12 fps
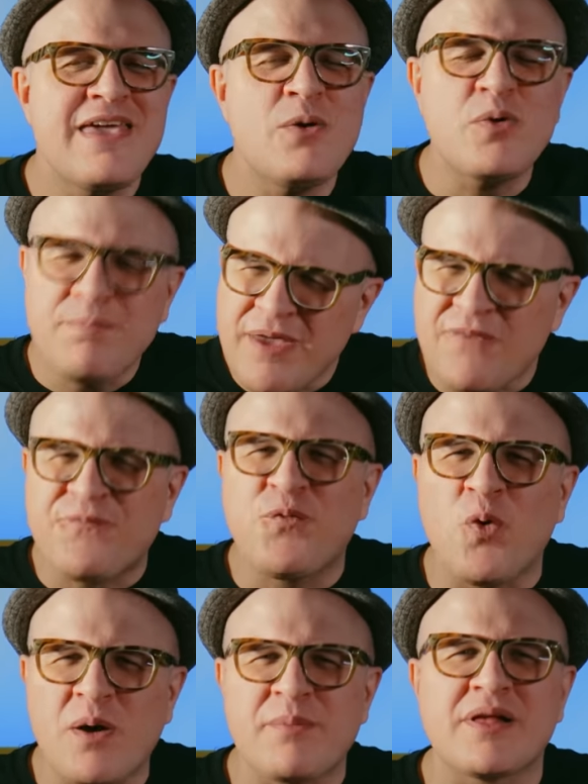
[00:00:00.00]
It would be a
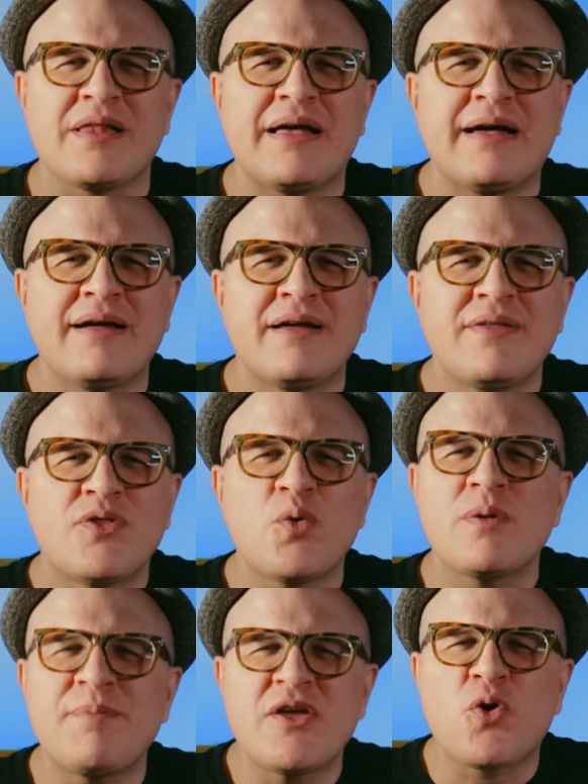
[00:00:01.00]
formula that
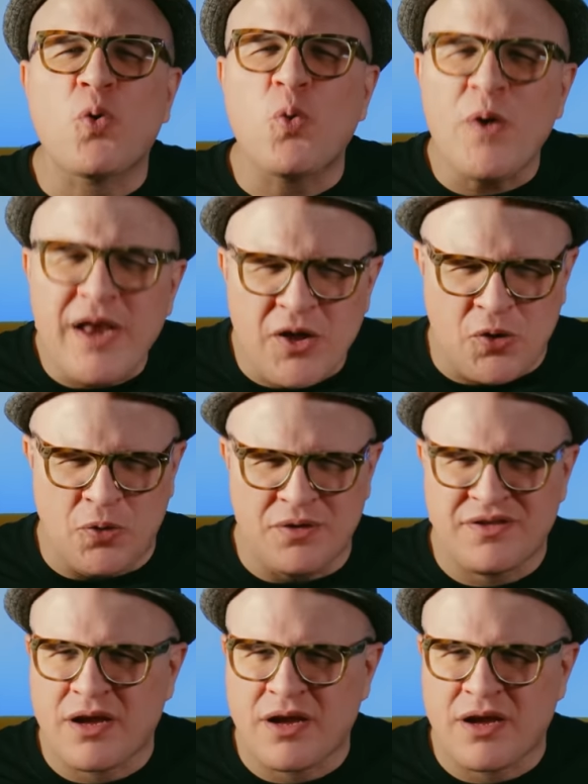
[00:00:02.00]
would be critical